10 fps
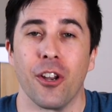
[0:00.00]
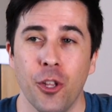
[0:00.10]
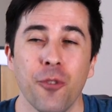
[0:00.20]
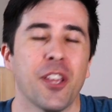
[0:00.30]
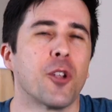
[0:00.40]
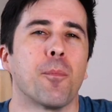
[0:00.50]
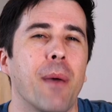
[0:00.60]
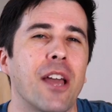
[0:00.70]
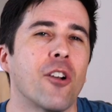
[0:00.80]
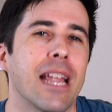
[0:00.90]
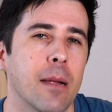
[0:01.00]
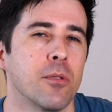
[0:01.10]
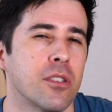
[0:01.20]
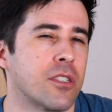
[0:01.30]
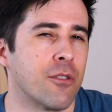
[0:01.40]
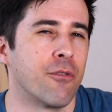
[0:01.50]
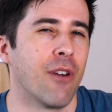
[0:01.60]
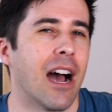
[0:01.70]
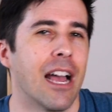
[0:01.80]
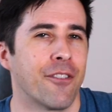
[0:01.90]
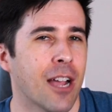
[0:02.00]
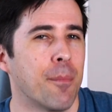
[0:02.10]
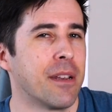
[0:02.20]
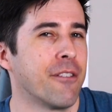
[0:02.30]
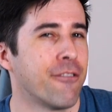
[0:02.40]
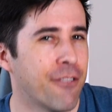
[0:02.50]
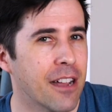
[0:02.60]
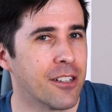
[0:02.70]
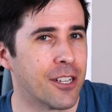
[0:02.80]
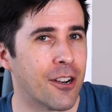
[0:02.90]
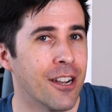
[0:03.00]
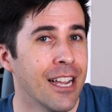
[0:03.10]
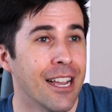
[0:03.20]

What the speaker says: you think you're better able to survive company failure